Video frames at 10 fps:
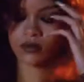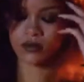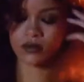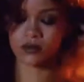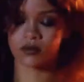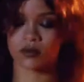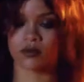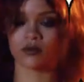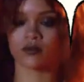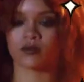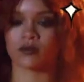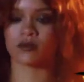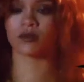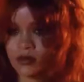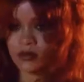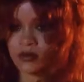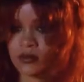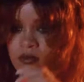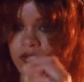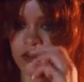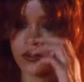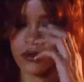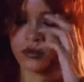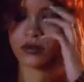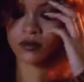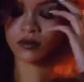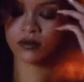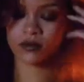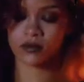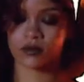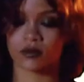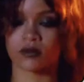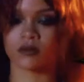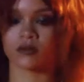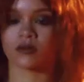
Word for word: can, it can be difficult for a person to be able to give their all to